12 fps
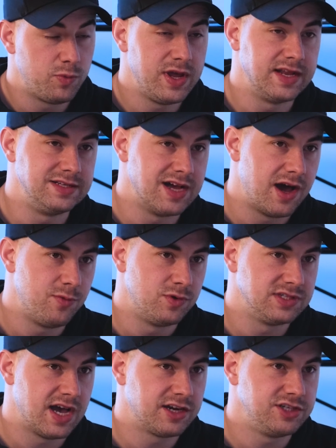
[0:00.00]
we had done
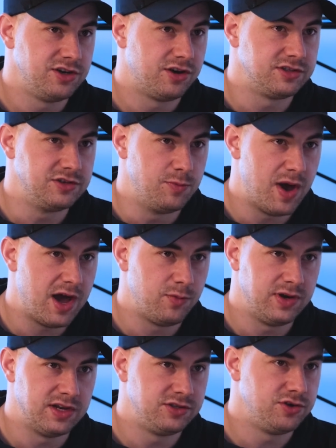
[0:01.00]
was actually not too bad.
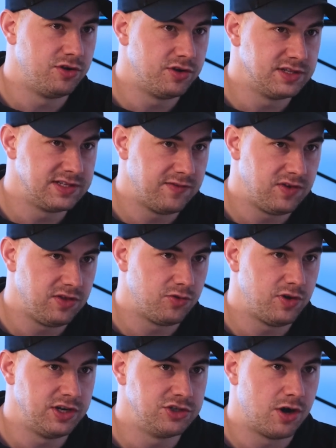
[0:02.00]
We did
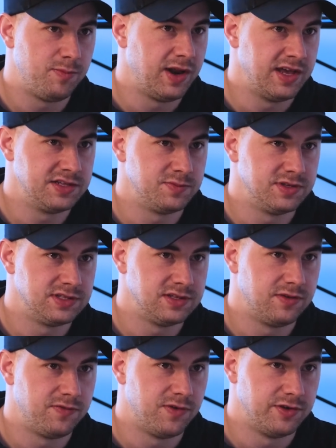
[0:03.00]
273 job placements
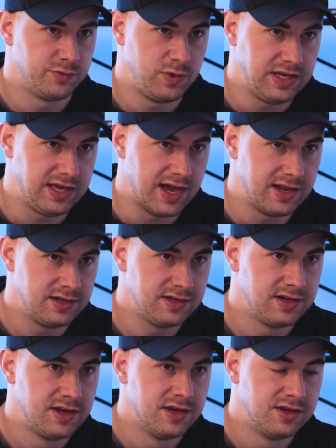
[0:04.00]
in the first weekend.